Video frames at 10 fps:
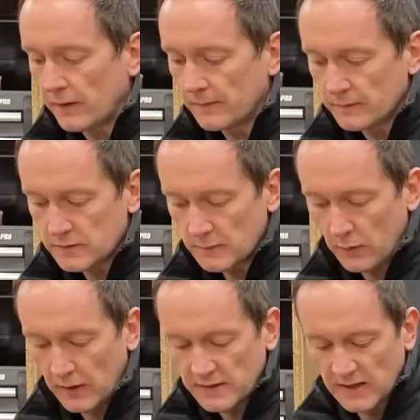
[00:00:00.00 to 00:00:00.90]
to
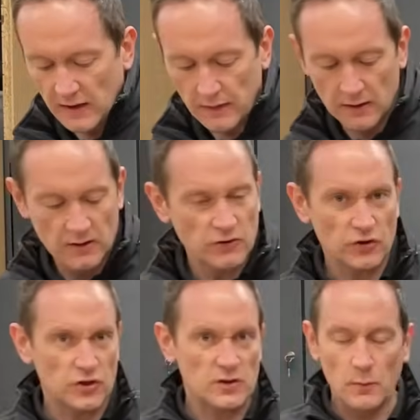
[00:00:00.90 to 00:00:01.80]
pull it together.
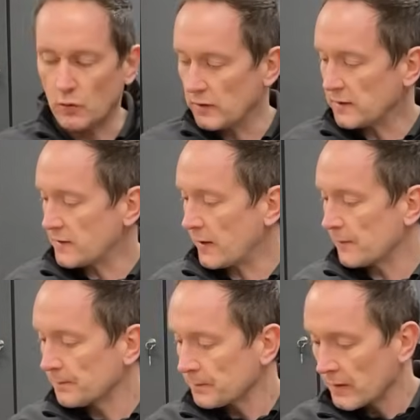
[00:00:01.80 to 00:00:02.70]
Just a small
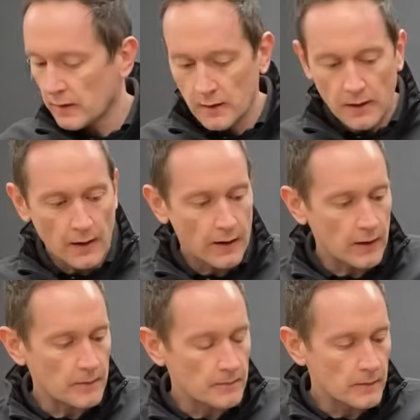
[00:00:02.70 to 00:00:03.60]
detail.
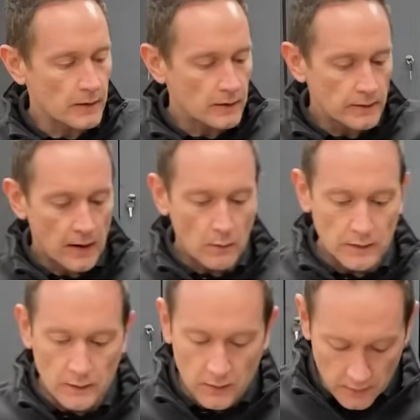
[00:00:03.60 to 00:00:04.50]
Now
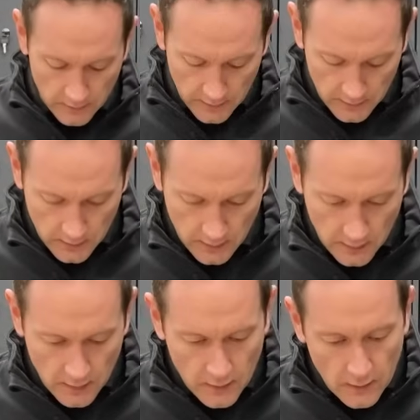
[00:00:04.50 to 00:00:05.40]
when you look at the
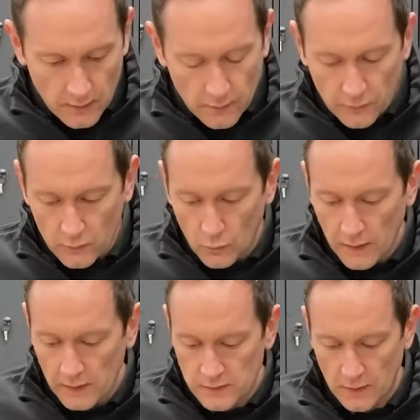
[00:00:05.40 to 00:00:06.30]
front
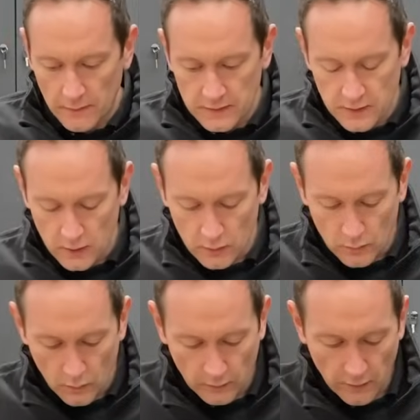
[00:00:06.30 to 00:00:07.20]
wheels on the two,
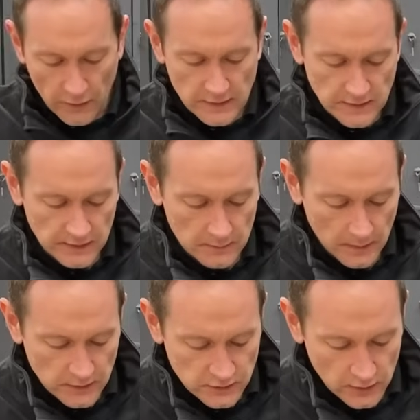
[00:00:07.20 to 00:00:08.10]
one of the things I didn't
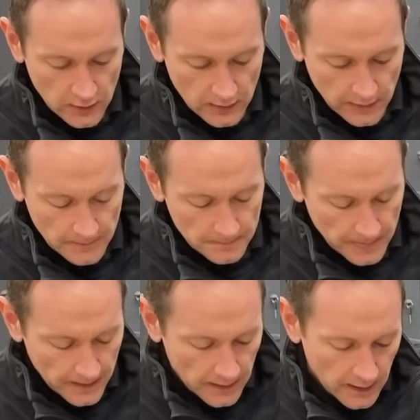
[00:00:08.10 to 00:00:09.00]
mention earlier
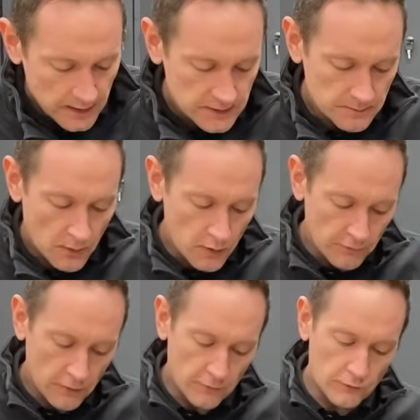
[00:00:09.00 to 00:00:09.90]
is
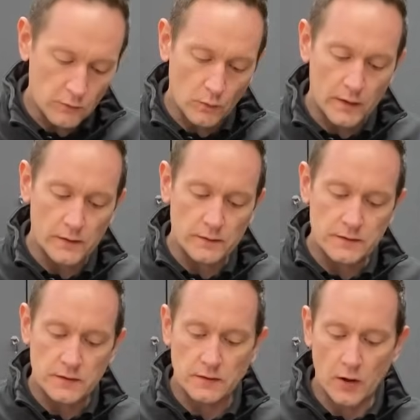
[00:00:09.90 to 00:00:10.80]
both of the front
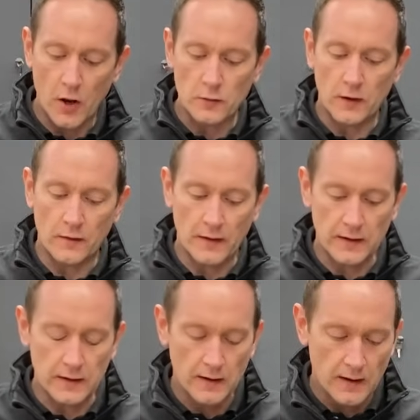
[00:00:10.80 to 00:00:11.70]
wheels, not
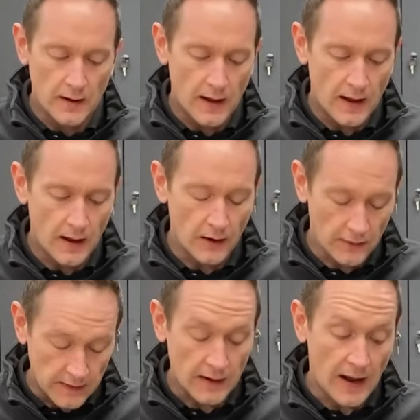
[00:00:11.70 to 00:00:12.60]
only are
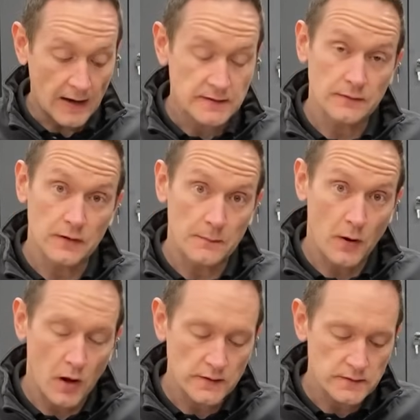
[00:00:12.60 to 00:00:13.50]
they actively
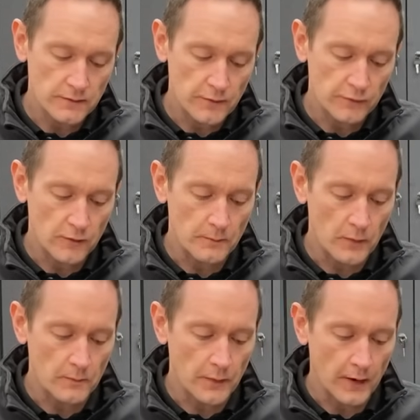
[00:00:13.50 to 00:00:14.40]
part of the front
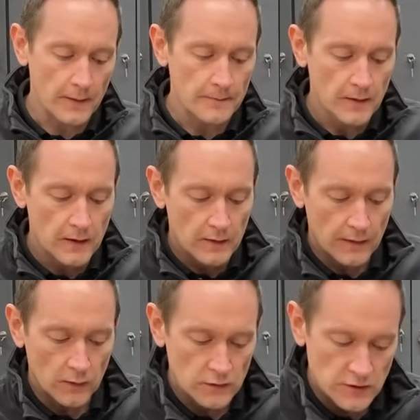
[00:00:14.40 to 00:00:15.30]
bumper,
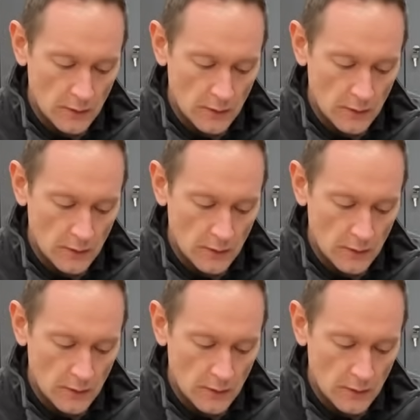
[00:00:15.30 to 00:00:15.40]
they also